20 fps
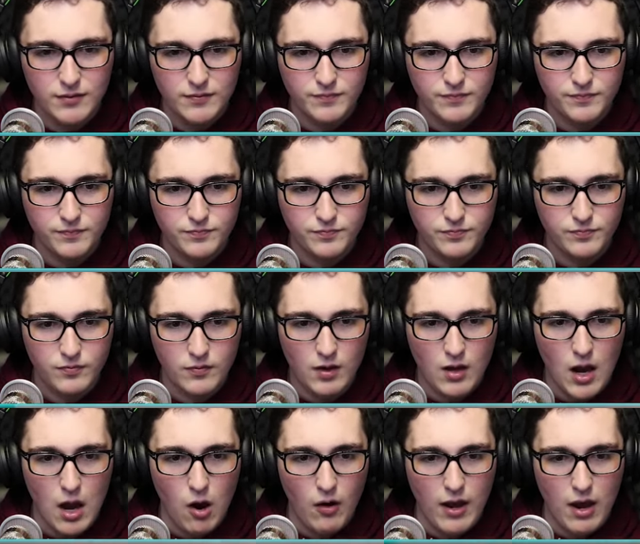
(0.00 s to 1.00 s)
top of me.
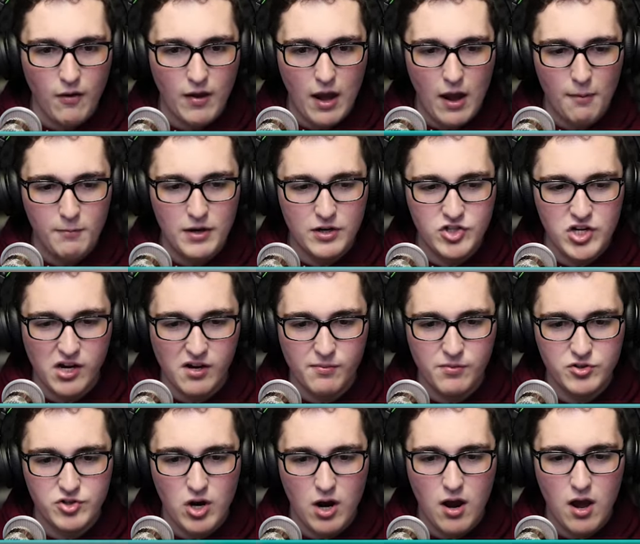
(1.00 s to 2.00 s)
Okay, okay. I'm gonna check. I'm
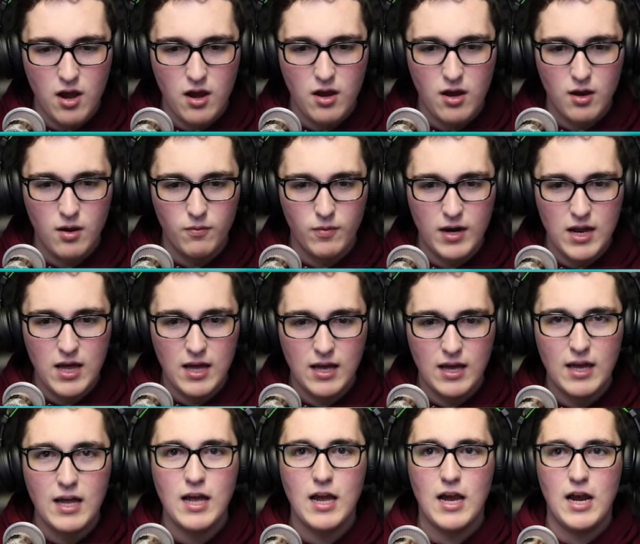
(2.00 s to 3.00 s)
gonna try. Ready?
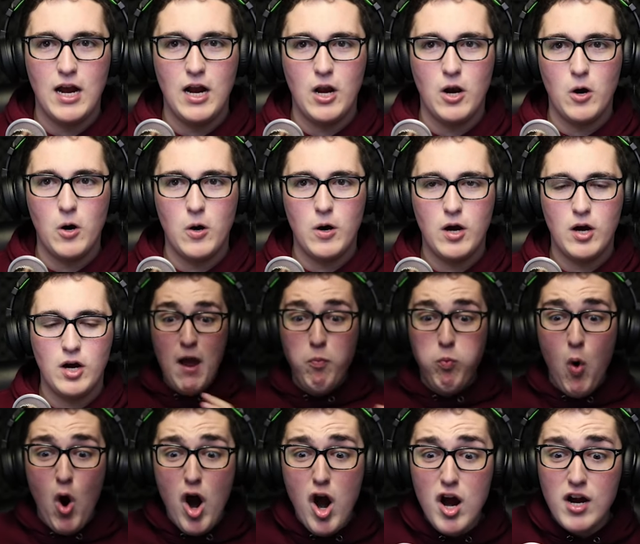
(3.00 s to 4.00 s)
Hello. It
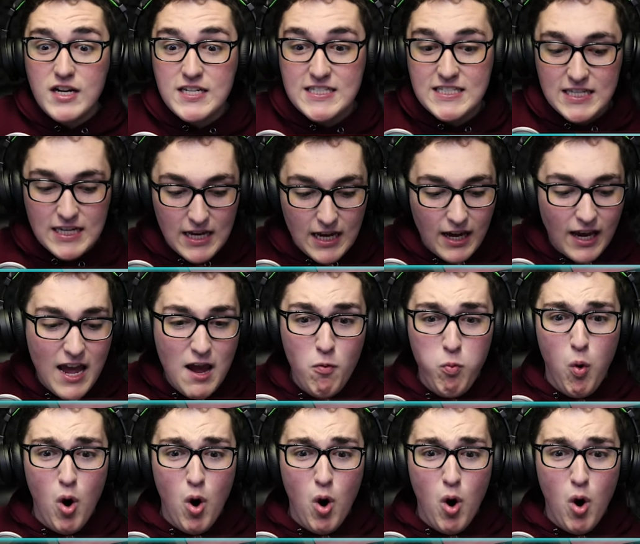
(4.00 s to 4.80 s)
works. It